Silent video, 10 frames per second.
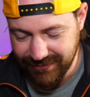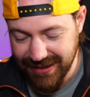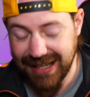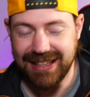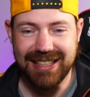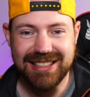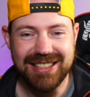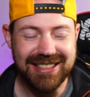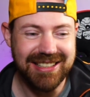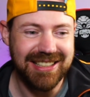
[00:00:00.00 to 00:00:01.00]
And that's
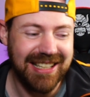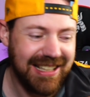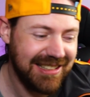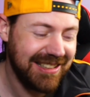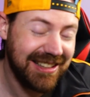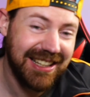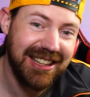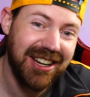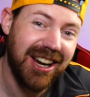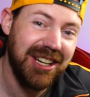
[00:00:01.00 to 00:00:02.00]
just a lazy thing
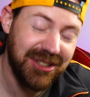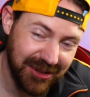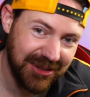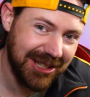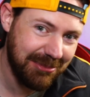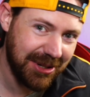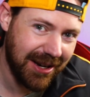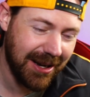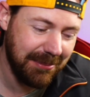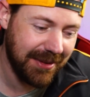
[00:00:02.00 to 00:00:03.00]
that I do
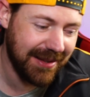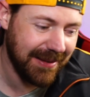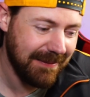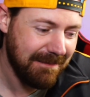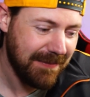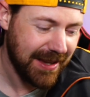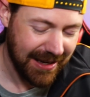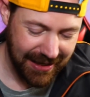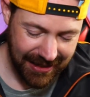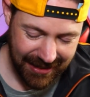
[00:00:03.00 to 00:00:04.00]
sometimes.
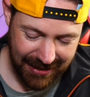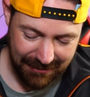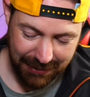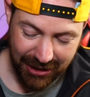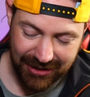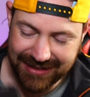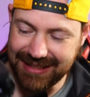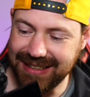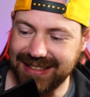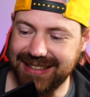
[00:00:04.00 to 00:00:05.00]
Because
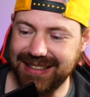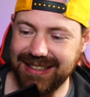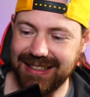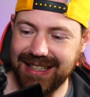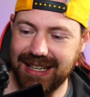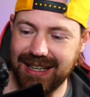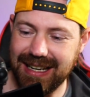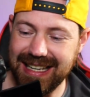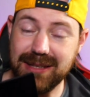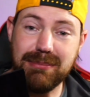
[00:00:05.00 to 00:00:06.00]
this
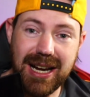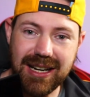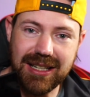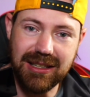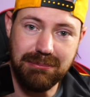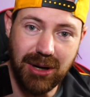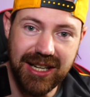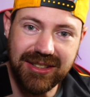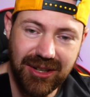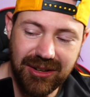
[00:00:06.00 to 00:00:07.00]
is marketed by
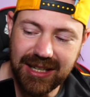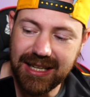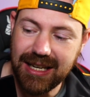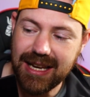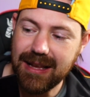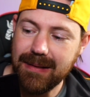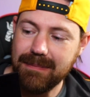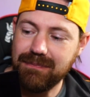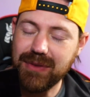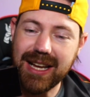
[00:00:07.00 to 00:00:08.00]
Sony
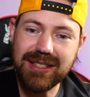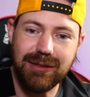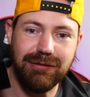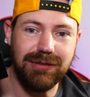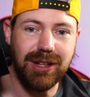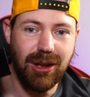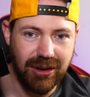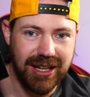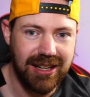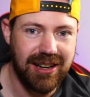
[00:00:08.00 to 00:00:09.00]
as a
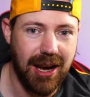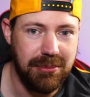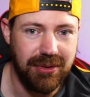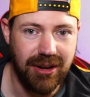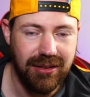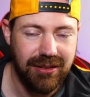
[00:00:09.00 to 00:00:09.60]
vlogging camera.